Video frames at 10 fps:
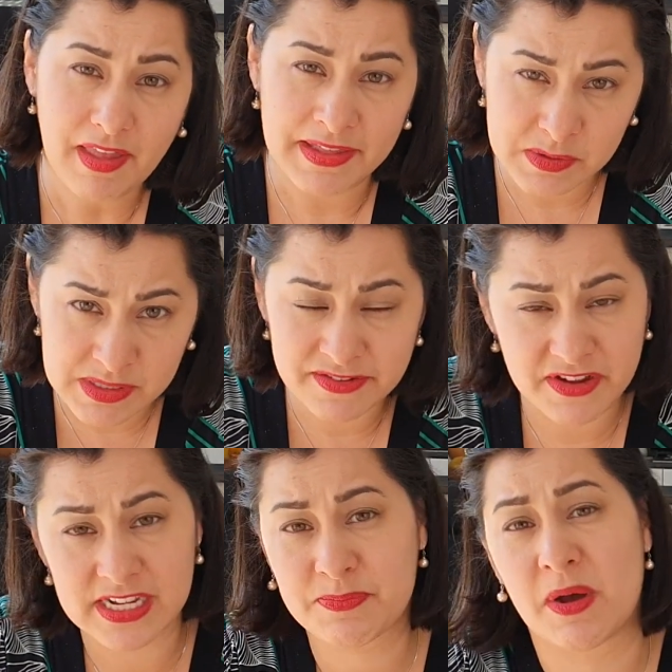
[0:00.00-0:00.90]
This was the
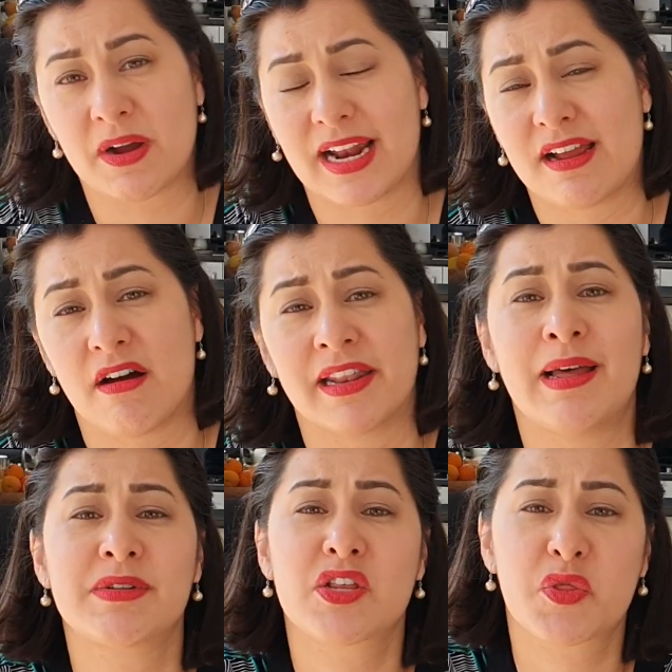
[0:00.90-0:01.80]
first Barclay card and
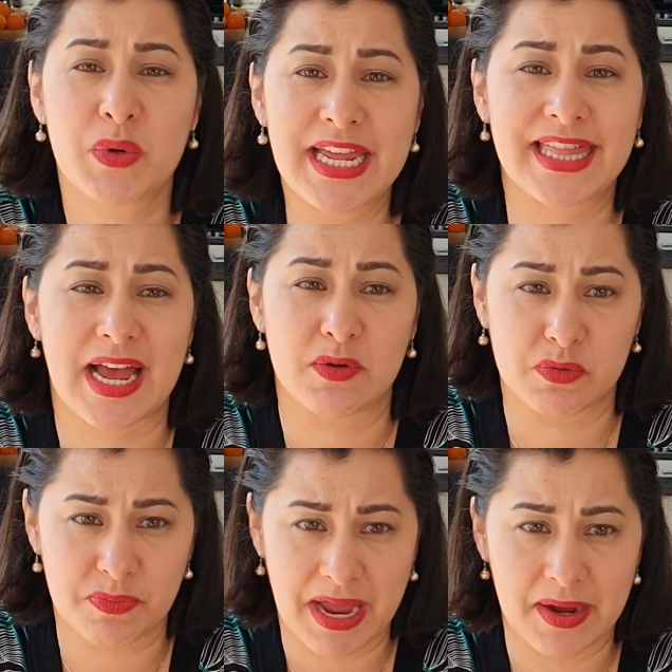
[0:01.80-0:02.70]
that was
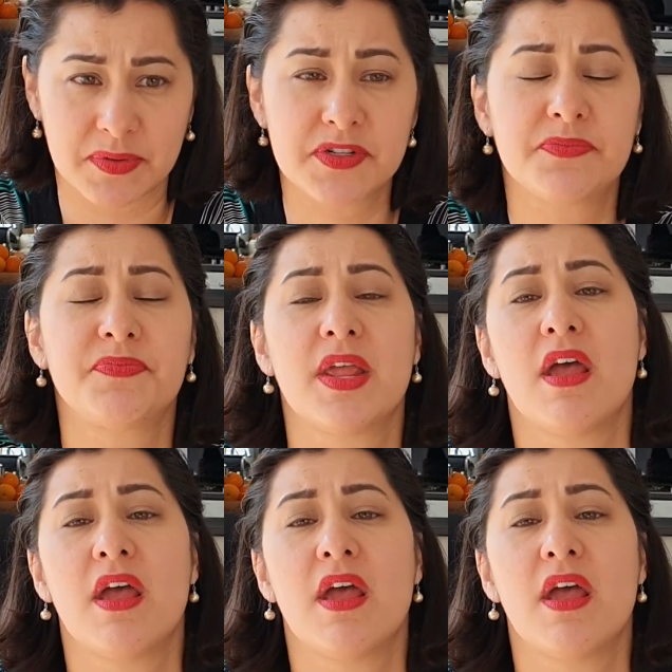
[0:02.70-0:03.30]
£3,000.